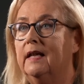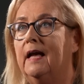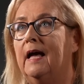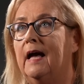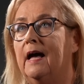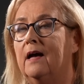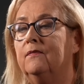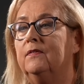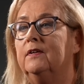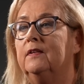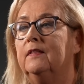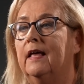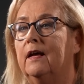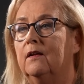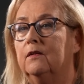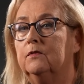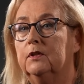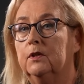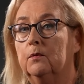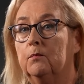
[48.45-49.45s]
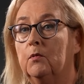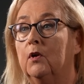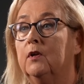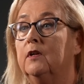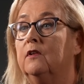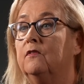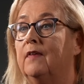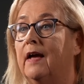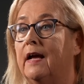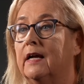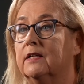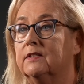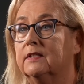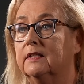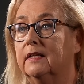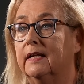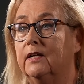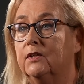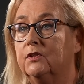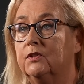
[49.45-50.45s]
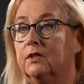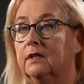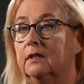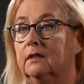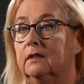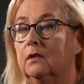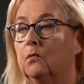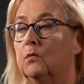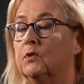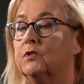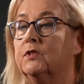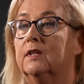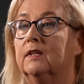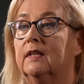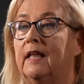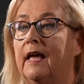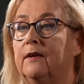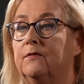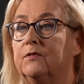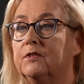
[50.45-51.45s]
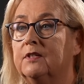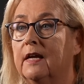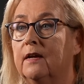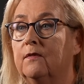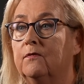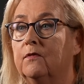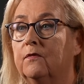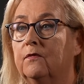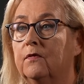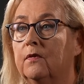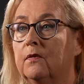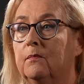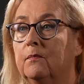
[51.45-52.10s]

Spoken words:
Having that pneumonia vaccination was a lifesaver for